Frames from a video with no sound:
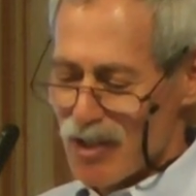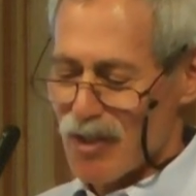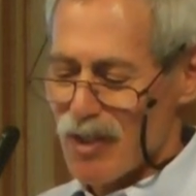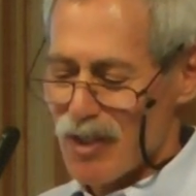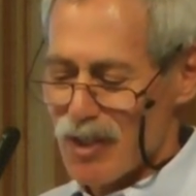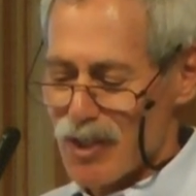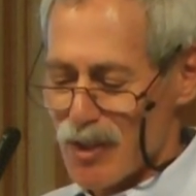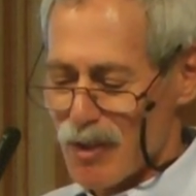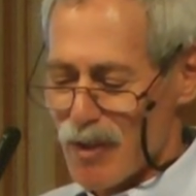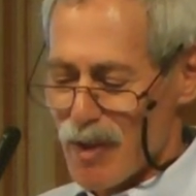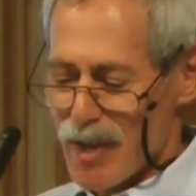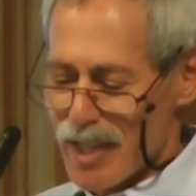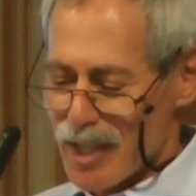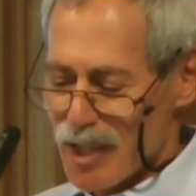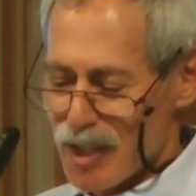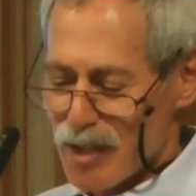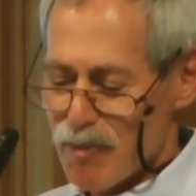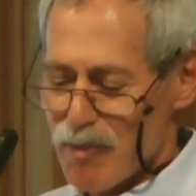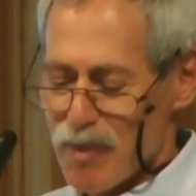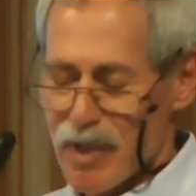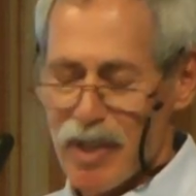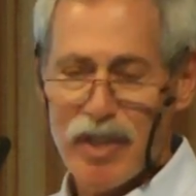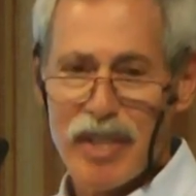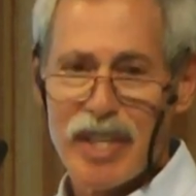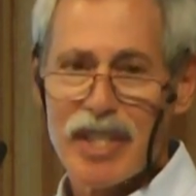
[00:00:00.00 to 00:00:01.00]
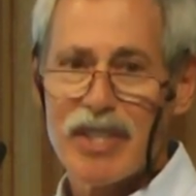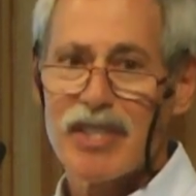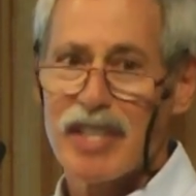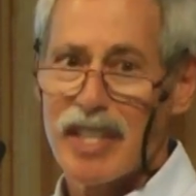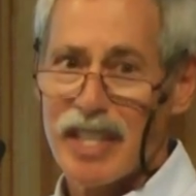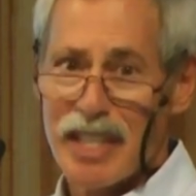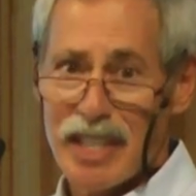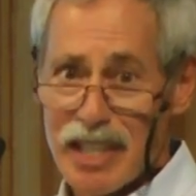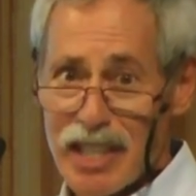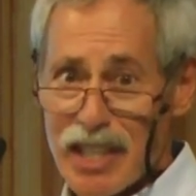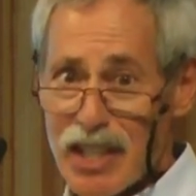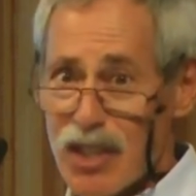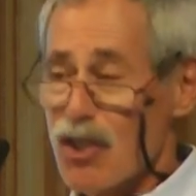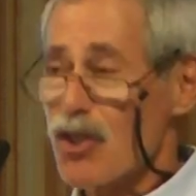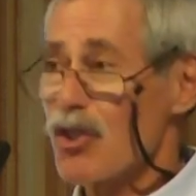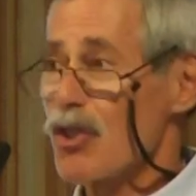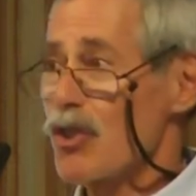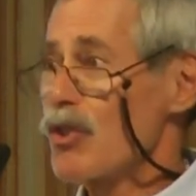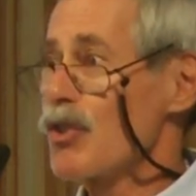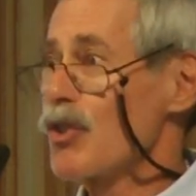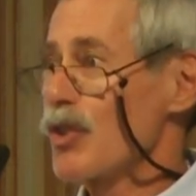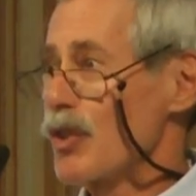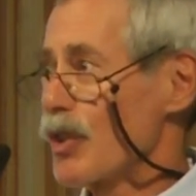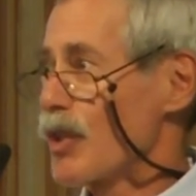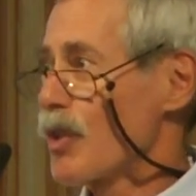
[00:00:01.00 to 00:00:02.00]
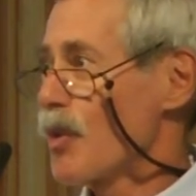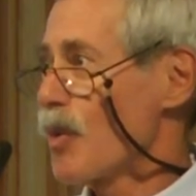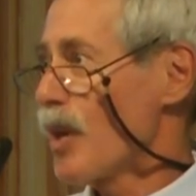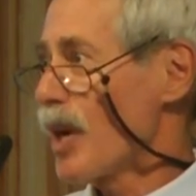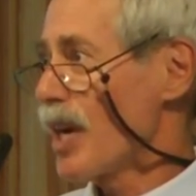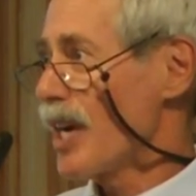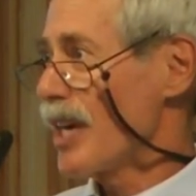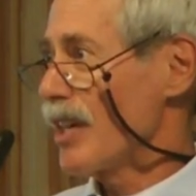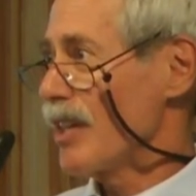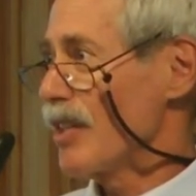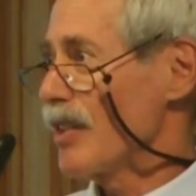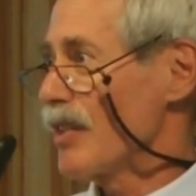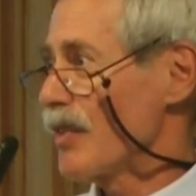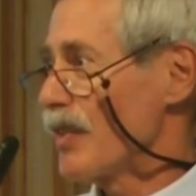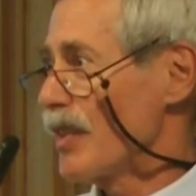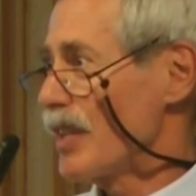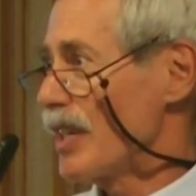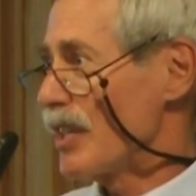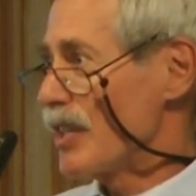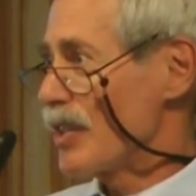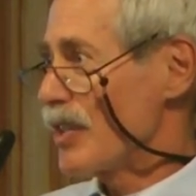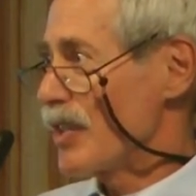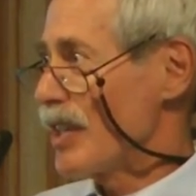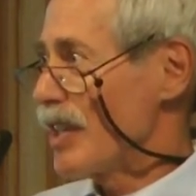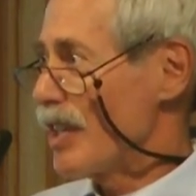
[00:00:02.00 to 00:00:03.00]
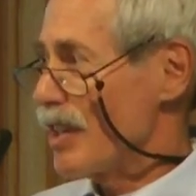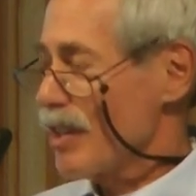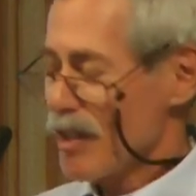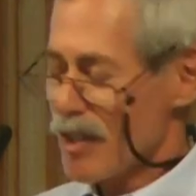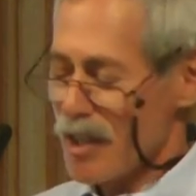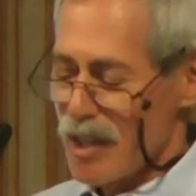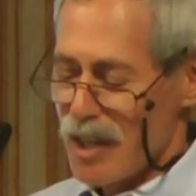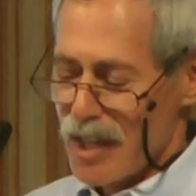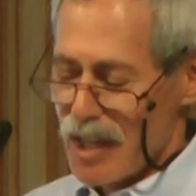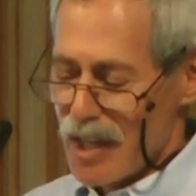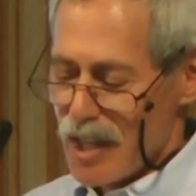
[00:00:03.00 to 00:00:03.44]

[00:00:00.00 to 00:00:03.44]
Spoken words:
so it's a great experience in addition to the choir that is there,